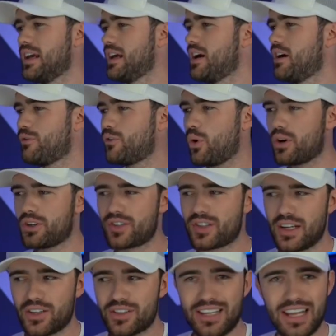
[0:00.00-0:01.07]
Of course,
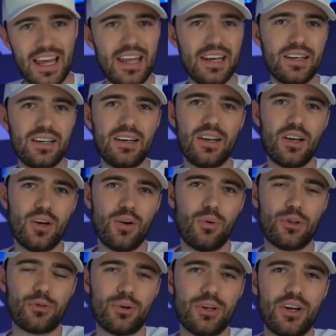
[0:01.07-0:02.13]
they're 10
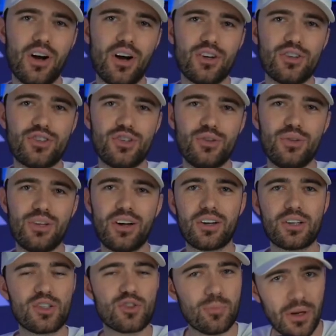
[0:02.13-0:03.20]
with regard to their
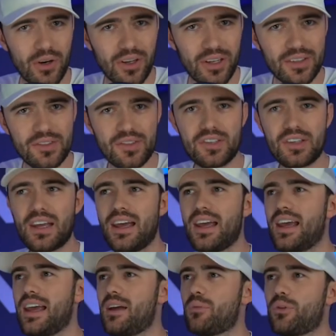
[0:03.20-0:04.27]
experience
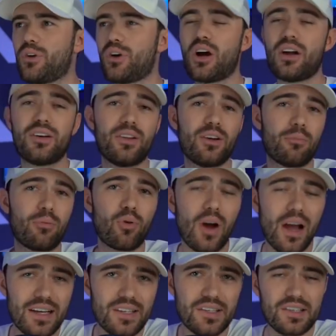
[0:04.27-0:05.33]
and with regard to their
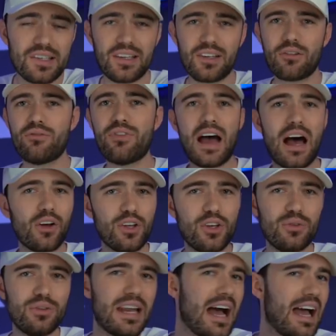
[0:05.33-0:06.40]
price and their
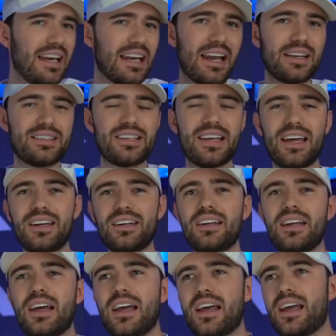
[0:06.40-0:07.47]
value, 9 out of 10.
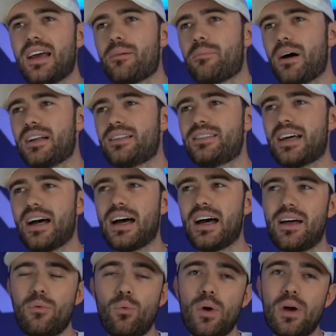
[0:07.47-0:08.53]
But
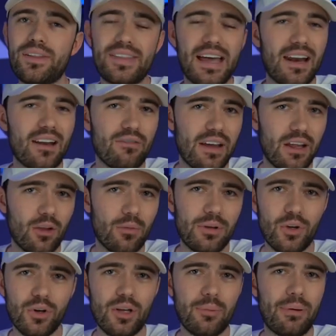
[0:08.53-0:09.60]
uh, with that
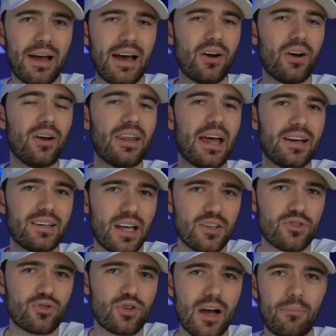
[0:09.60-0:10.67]
availability pattern, that
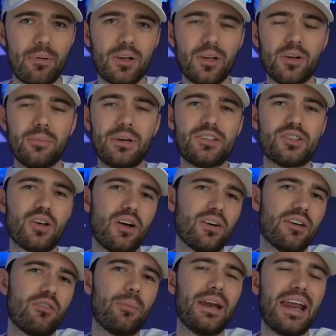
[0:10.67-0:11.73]
does drop a little bit. So I'll
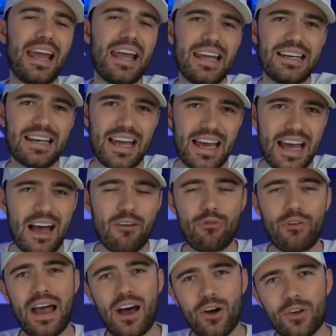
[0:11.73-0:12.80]
give him an eight and a
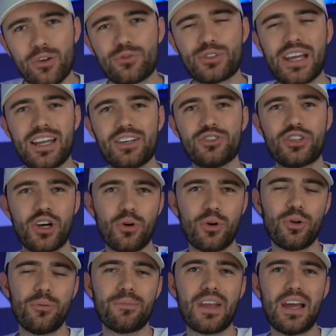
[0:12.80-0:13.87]
half out of 10
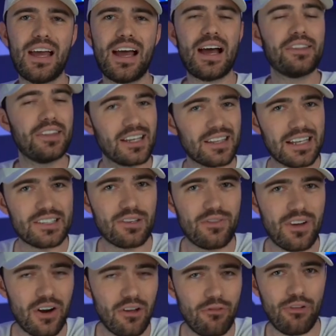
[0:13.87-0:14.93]
total. I think that's a
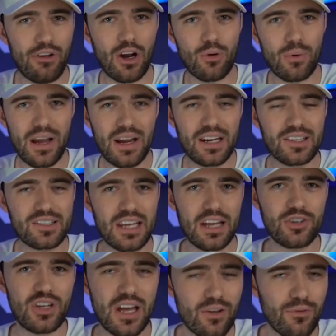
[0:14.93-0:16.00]
very fair rating.
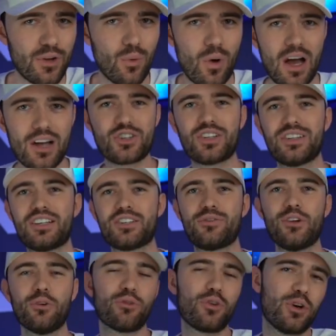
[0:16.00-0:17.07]
SetJet, if you're watching this,
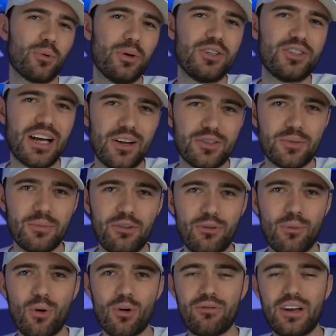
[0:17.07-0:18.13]
feel free to reach out to me for
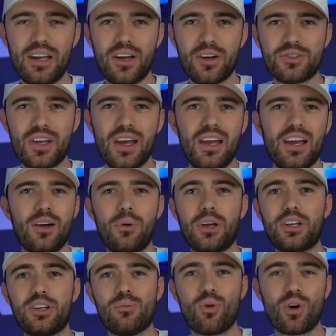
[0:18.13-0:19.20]
more videos. We
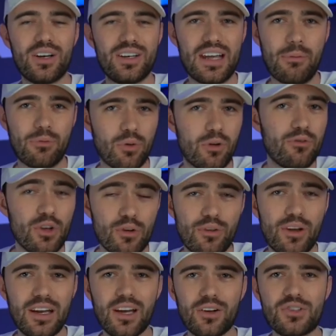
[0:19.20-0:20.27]
can do more in-depth review
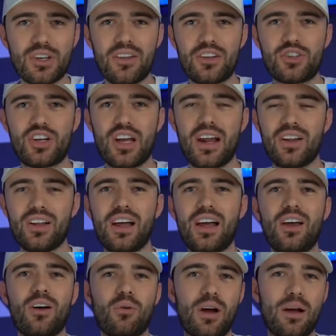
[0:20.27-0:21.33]
videos on the channel
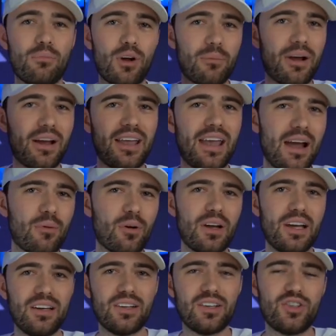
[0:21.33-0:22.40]
where I bring my camera
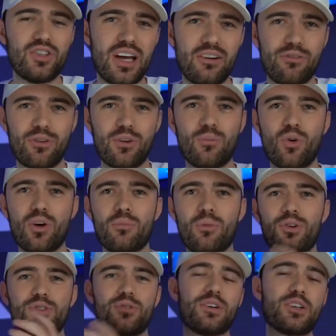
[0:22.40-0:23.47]
into the jet for a more
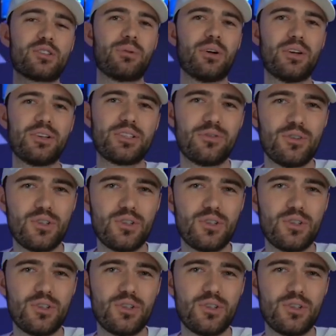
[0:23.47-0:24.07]
immersive experience if you